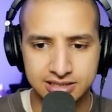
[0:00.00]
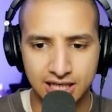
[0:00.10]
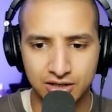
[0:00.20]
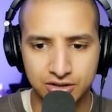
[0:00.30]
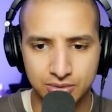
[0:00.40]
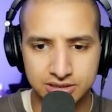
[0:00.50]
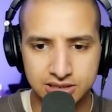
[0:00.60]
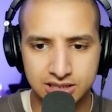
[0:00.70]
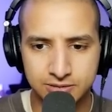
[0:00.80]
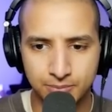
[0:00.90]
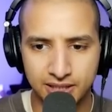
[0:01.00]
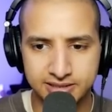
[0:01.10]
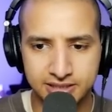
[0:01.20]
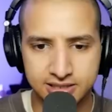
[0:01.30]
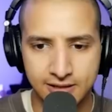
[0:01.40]
Check out the rest of these
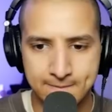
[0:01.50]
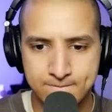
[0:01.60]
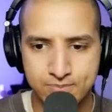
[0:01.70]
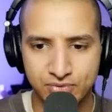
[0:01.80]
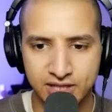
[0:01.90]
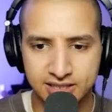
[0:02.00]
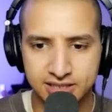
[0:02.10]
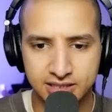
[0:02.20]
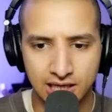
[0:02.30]
places. This is an